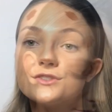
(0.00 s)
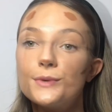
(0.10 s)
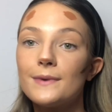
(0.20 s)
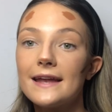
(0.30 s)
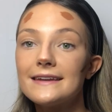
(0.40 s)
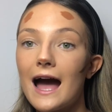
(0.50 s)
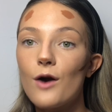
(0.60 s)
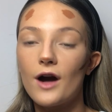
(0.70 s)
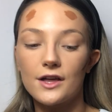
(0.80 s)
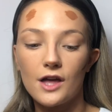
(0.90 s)
To blend it
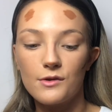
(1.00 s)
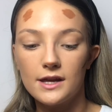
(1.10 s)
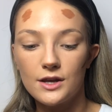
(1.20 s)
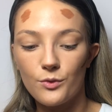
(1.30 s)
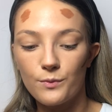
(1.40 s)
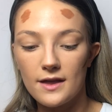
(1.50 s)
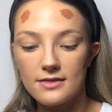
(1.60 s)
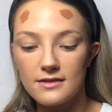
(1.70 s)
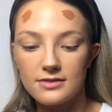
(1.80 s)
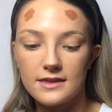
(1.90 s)
out, I go in
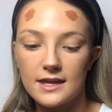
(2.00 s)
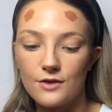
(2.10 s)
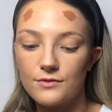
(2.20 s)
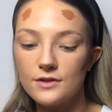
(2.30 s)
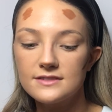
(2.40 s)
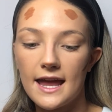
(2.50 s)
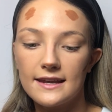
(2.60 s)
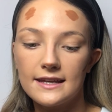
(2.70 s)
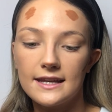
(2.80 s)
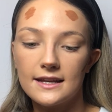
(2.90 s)
with the Real
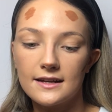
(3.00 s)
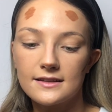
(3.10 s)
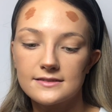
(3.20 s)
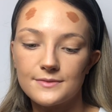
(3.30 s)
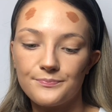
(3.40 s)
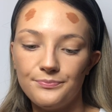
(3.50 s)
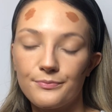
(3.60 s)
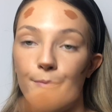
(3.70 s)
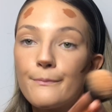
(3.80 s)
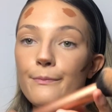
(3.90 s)
Techniques
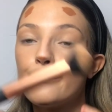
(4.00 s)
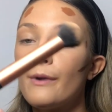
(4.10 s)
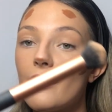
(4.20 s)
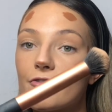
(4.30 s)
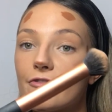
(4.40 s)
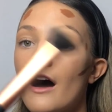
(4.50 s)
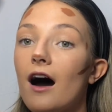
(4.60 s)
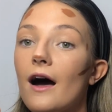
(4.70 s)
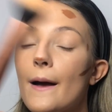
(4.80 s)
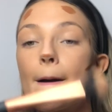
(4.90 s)

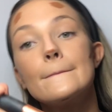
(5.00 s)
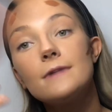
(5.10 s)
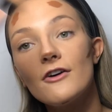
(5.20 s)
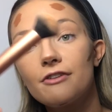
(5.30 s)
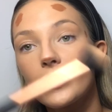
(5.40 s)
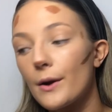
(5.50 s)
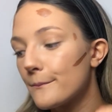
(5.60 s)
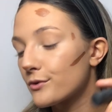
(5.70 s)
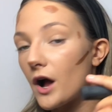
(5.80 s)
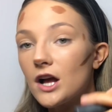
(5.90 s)
buffing
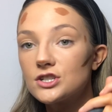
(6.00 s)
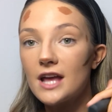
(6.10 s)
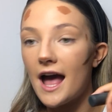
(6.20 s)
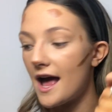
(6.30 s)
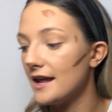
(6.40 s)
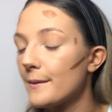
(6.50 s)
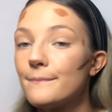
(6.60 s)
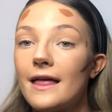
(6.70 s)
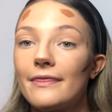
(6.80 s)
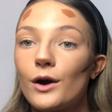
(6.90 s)
brush and
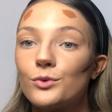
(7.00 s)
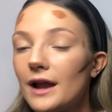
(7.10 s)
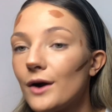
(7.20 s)
blend that all